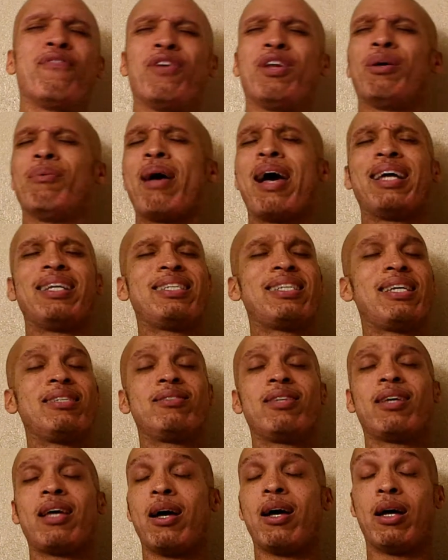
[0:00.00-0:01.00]
for them.
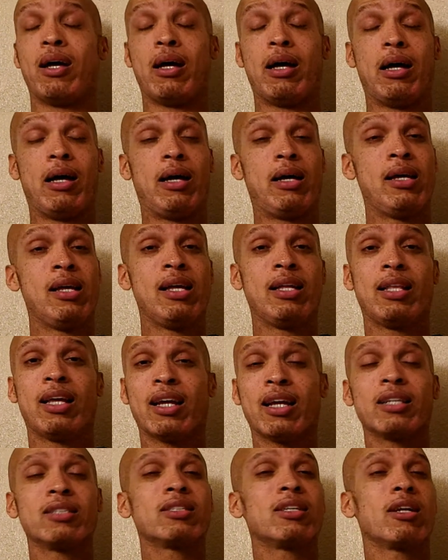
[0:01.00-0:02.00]

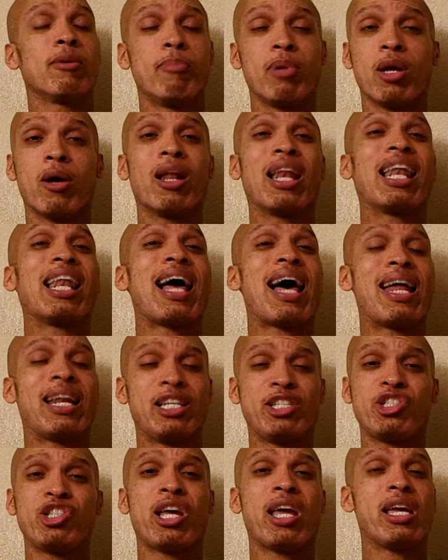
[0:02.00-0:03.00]
There's going to be a lot
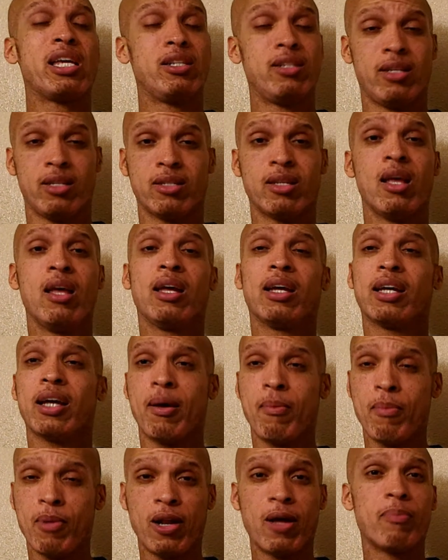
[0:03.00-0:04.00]
of changes
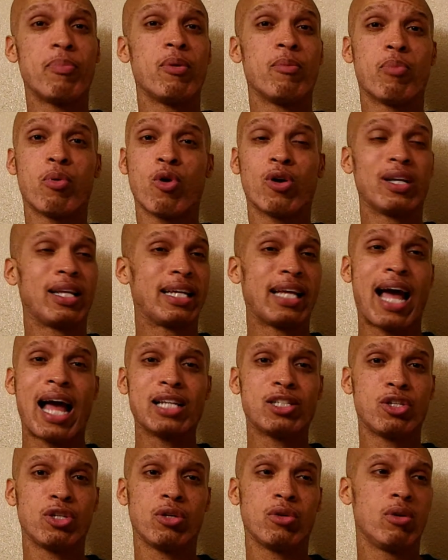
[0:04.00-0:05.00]
coming up in Portland.
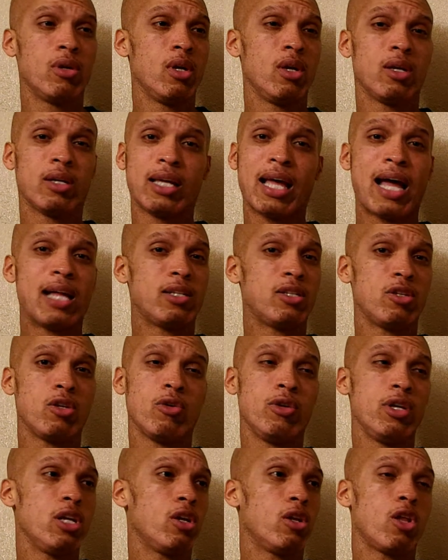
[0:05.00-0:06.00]
Got to.
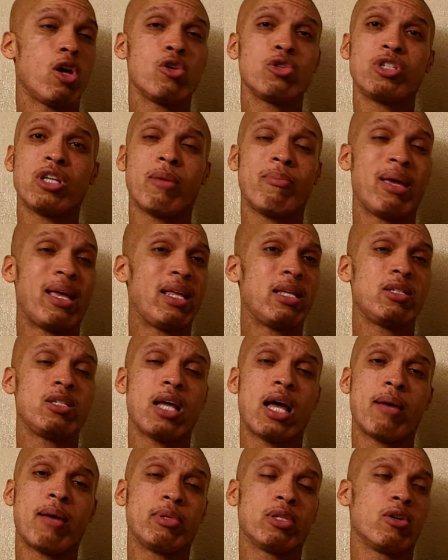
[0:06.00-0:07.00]
Neil O'Shea, man, his
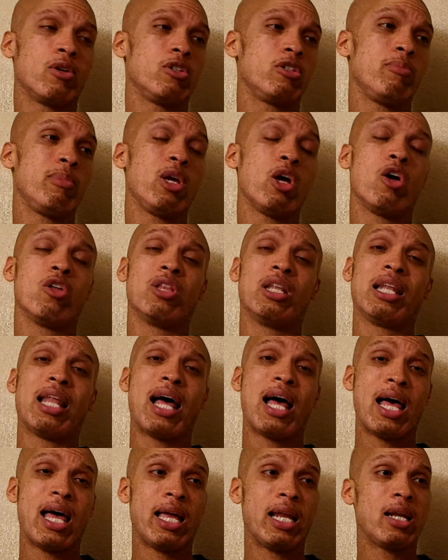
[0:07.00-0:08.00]
job is going to be on the
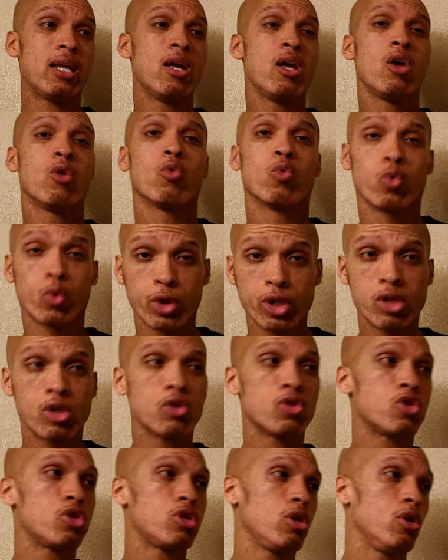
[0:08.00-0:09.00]
line
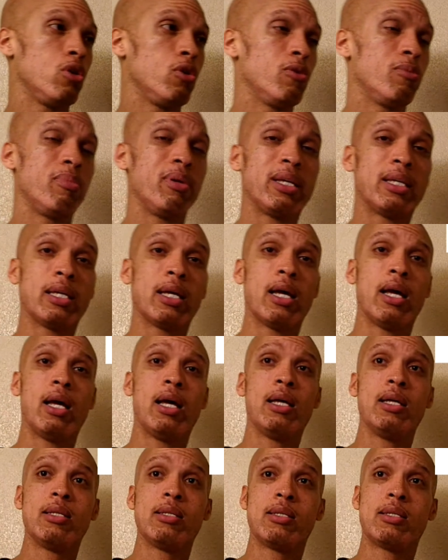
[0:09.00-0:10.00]
real soon
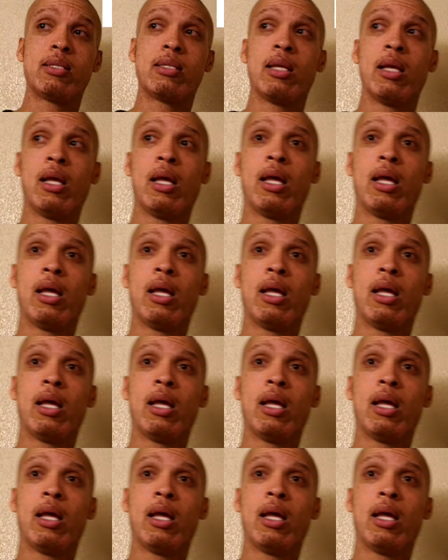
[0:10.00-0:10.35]
because